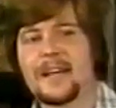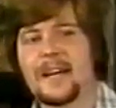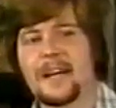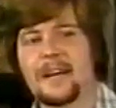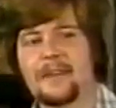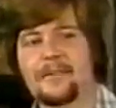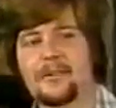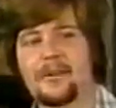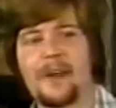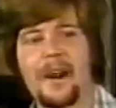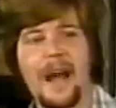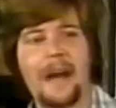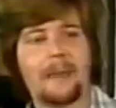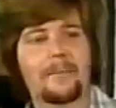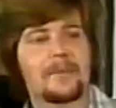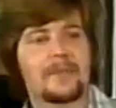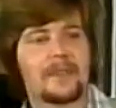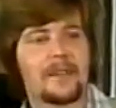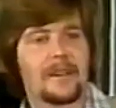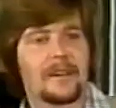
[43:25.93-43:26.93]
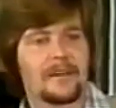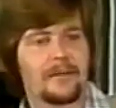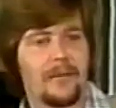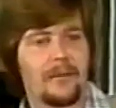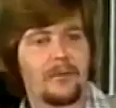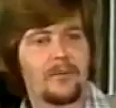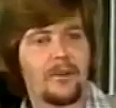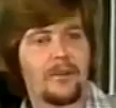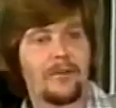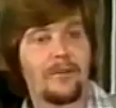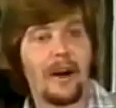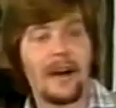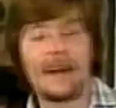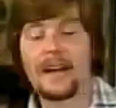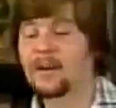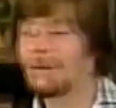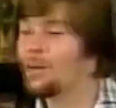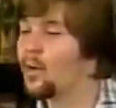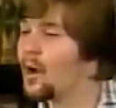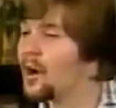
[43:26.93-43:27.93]
And if you're absent from your
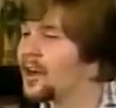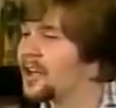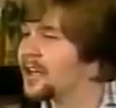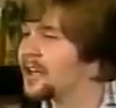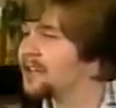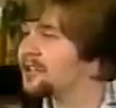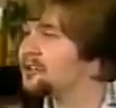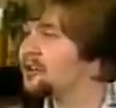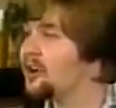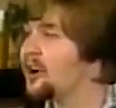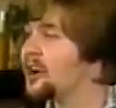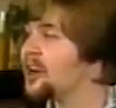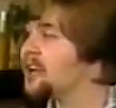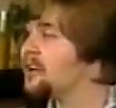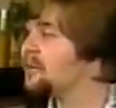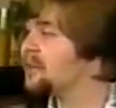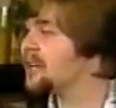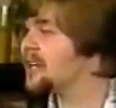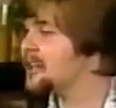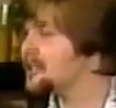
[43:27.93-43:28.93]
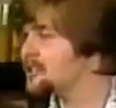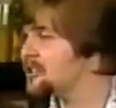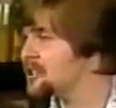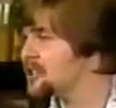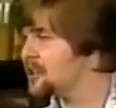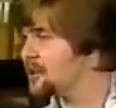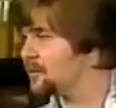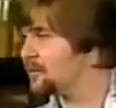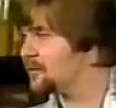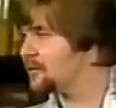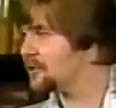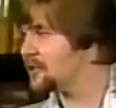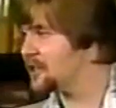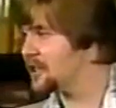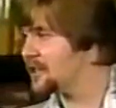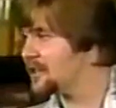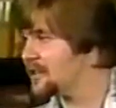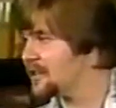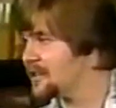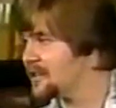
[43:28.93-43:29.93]
vital walking and talking relationship with
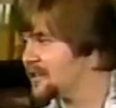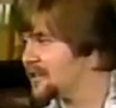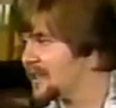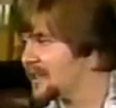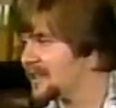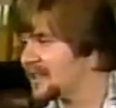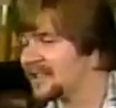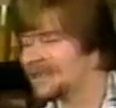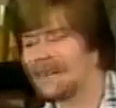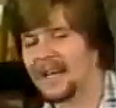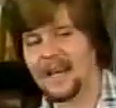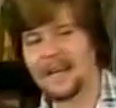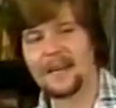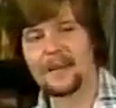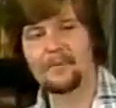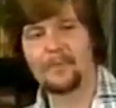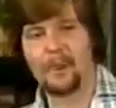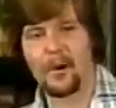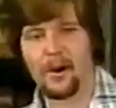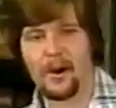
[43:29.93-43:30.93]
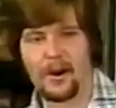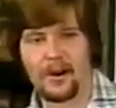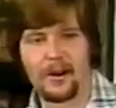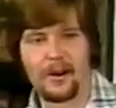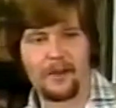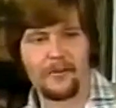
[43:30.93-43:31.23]
Jesus as a daily part